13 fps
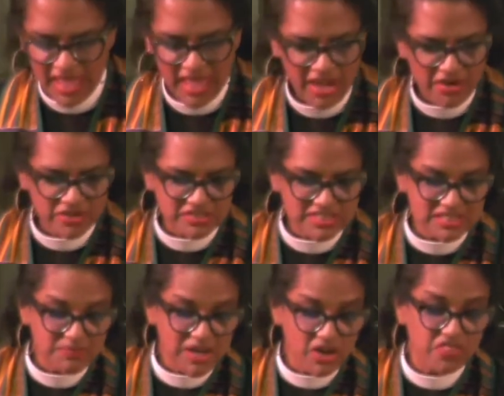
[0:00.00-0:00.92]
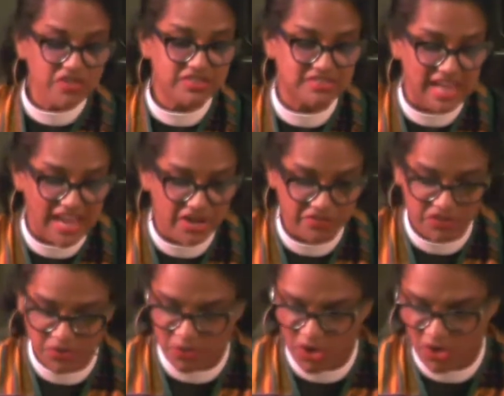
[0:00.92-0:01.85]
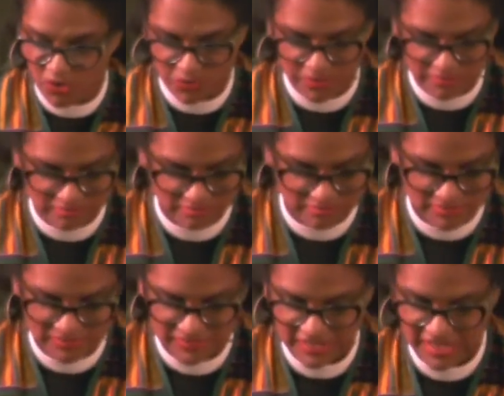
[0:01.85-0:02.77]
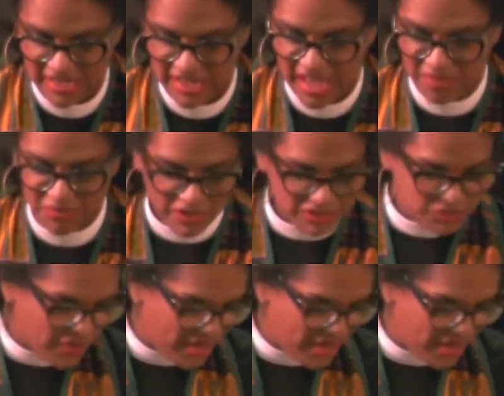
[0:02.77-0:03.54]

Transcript: Here's this man on the side of the road. I'm going to